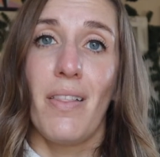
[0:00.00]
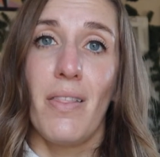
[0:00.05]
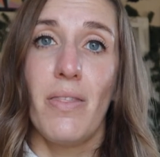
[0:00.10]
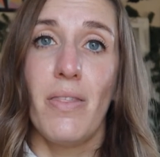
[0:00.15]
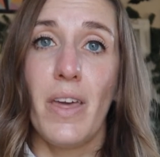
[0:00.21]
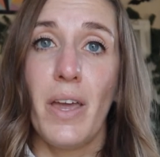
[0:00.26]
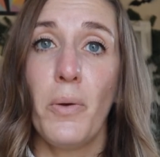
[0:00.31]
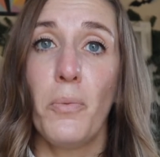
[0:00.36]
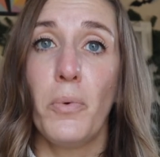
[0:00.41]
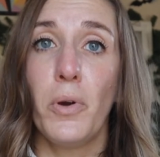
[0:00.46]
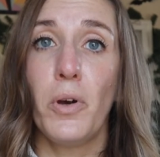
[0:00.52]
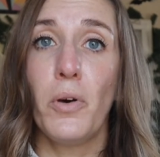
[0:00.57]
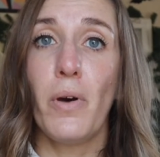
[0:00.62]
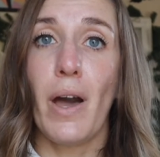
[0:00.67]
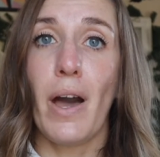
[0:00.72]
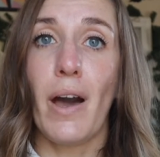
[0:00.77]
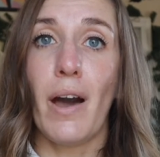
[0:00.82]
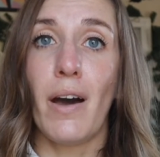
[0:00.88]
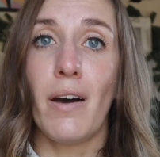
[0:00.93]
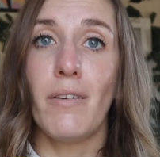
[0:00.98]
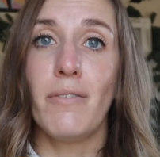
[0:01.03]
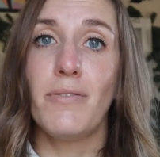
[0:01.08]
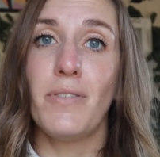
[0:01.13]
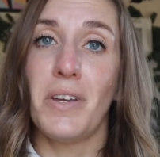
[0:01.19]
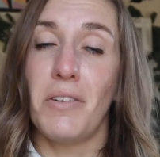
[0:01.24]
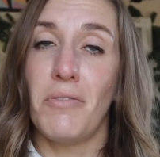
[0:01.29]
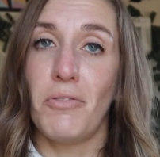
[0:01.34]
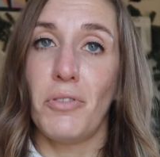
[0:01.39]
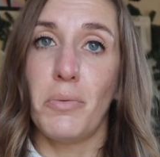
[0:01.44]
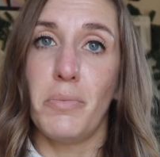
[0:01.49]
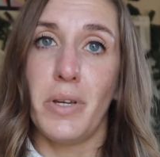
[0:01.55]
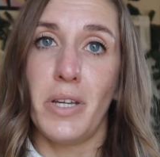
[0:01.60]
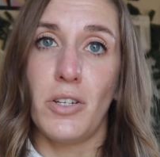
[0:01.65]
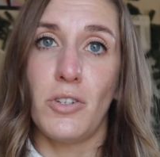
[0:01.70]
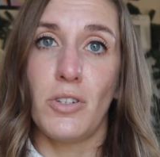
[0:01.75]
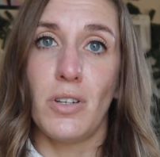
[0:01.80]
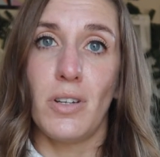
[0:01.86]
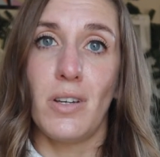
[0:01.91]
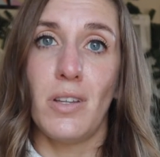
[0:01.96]
they will have
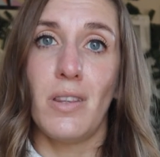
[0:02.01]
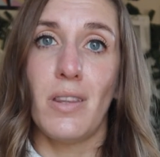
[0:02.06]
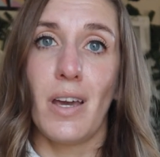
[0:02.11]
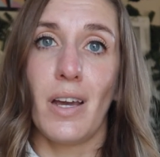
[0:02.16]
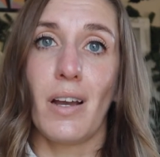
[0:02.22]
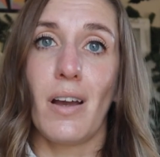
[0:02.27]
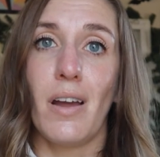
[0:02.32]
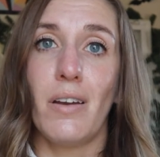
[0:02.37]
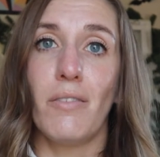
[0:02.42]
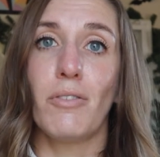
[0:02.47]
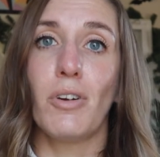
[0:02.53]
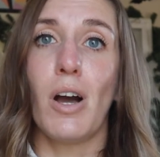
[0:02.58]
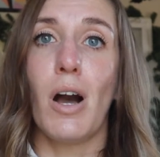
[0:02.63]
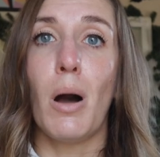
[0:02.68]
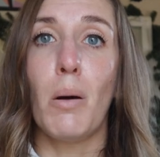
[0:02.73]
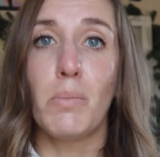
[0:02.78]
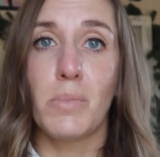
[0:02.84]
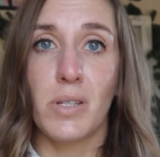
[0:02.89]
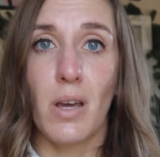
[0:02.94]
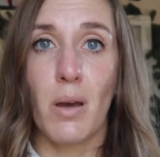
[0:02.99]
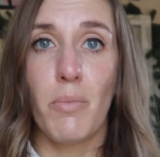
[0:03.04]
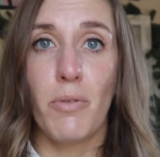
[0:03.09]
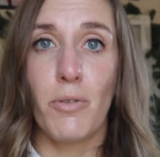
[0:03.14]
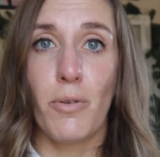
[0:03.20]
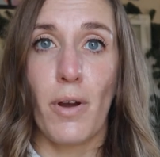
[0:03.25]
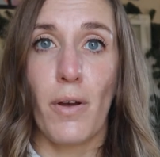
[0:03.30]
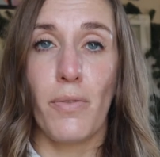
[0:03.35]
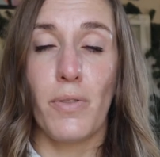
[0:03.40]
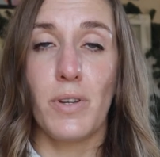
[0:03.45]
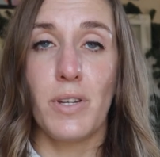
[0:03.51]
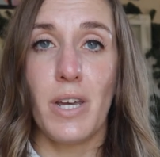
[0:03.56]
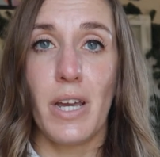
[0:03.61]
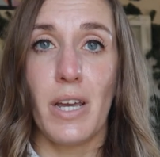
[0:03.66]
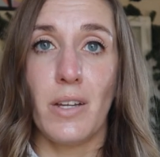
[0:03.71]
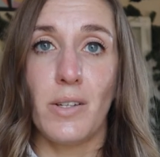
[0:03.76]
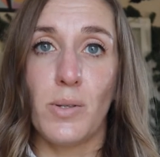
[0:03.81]
inflammation that kind of comes up throughout the day.